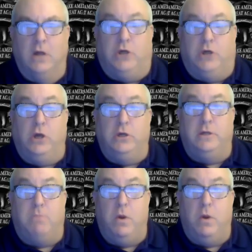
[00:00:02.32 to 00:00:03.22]
Good
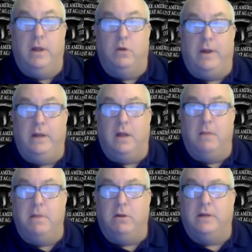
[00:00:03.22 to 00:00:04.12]
morning, great
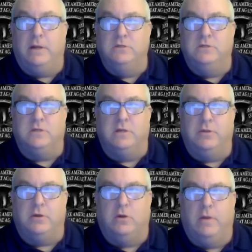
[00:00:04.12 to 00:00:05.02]
Americans. It's
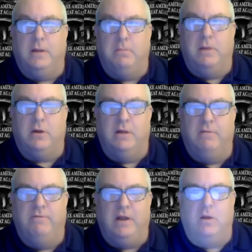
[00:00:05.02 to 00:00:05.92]
another great
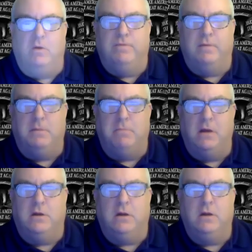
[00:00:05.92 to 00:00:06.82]
American video from the
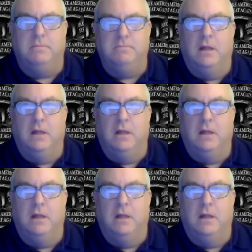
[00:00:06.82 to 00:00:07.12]
bunker.